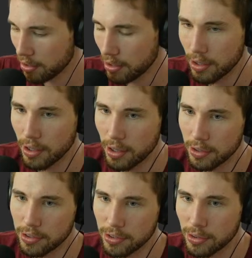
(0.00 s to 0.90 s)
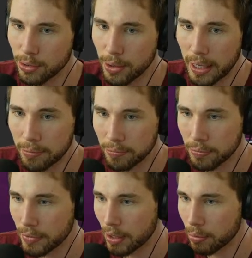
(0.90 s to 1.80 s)
Let's just do that,
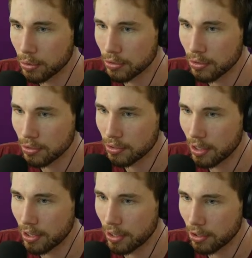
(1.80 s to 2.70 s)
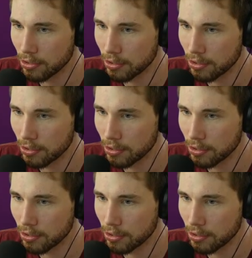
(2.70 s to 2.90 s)
and we'll see how that goes,